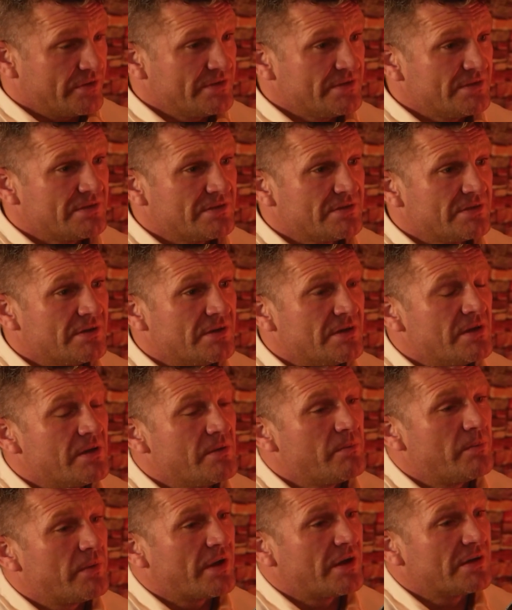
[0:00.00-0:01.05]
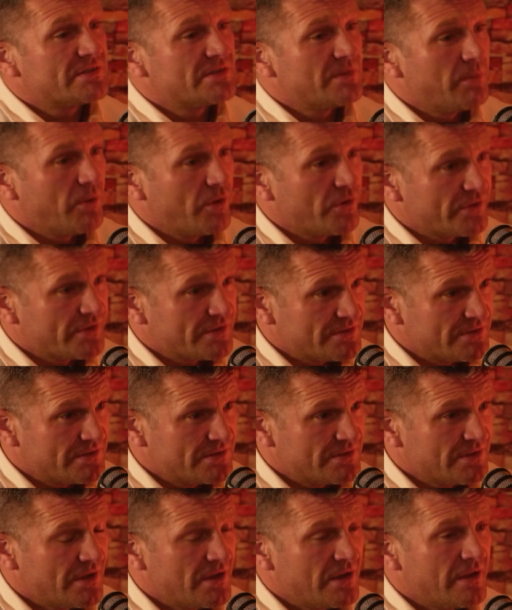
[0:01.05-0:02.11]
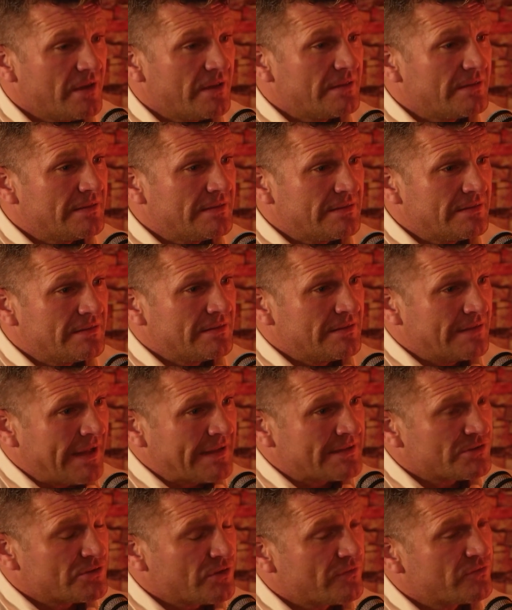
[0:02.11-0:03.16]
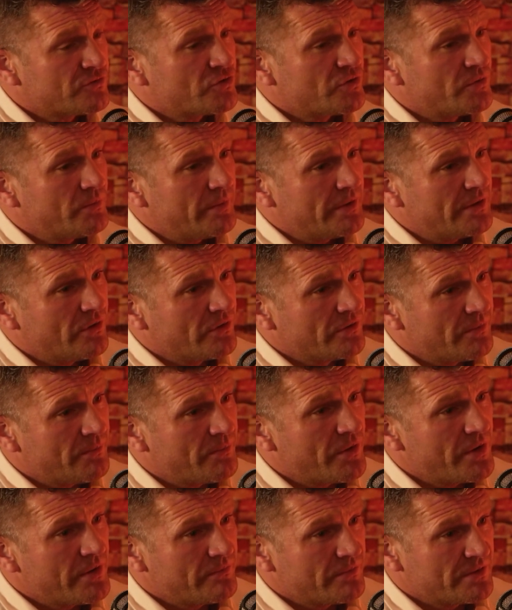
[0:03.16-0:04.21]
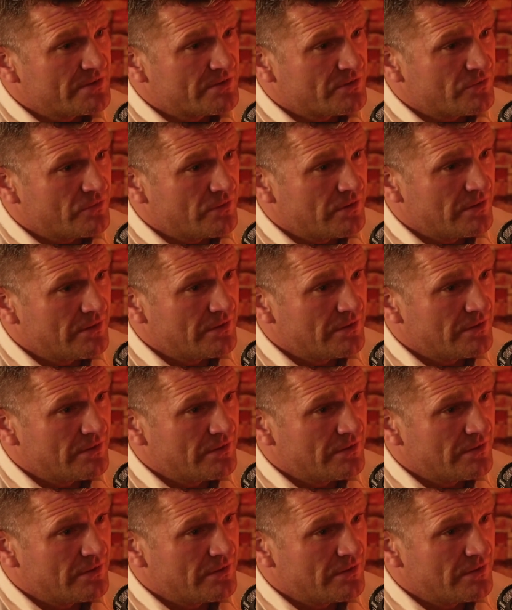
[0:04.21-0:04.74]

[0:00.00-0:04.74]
there is. Because the butt is, that stuff should be done in primary school.